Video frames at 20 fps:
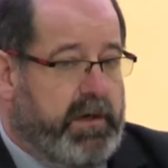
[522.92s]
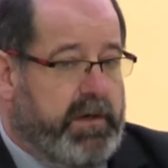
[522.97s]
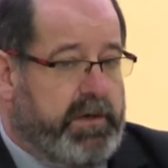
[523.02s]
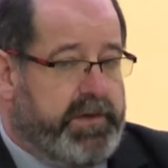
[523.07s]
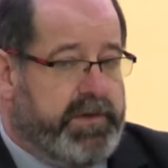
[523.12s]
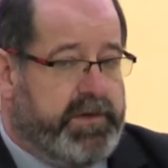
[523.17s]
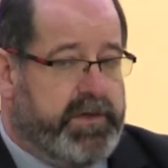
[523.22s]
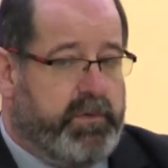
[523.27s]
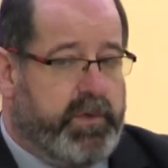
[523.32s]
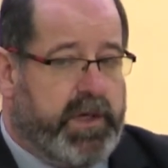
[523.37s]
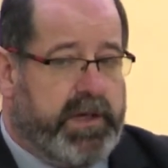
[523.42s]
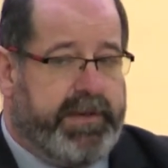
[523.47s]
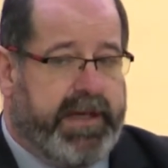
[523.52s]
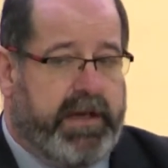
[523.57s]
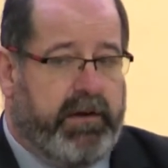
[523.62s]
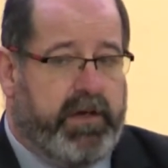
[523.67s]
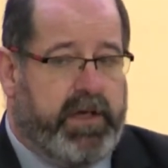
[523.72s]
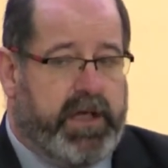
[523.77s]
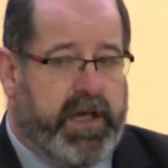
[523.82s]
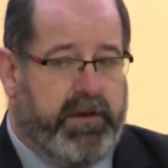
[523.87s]
So what
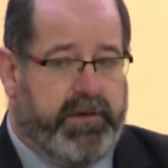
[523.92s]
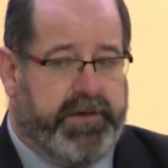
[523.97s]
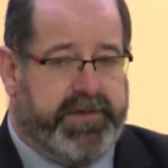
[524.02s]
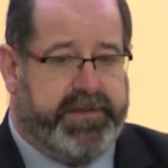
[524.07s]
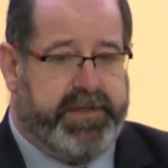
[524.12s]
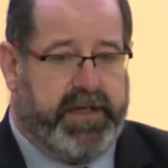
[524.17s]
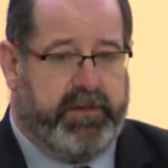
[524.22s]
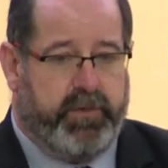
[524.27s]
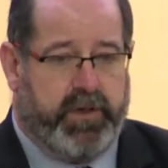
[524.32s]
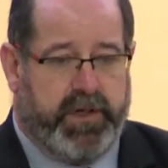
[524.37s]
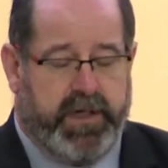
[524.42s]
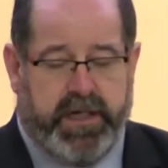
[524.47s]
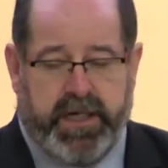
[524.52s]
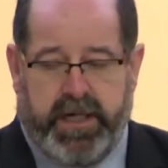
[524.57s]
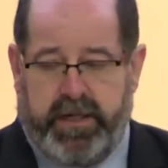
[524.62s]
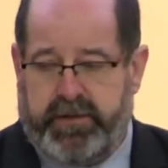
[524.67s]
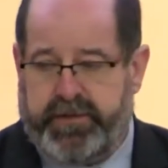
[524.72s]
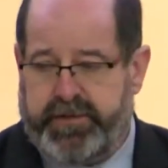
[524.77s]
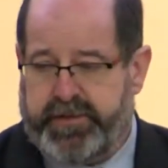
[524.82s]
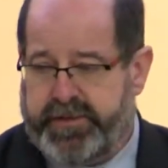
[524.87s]
about ghosts then? What are
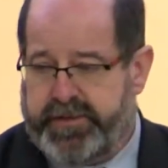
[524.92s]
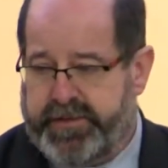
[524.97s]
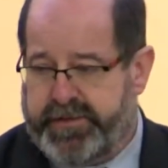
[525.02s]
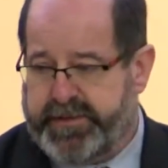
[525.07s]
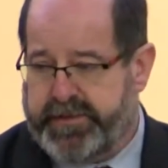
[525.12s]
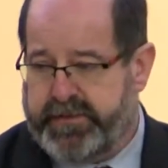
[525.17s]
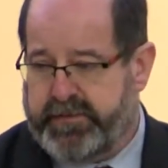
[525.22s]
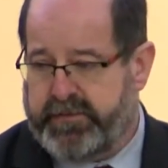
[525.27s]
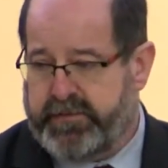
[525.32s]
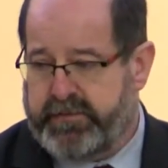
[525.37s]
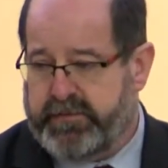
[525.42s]
ghosts?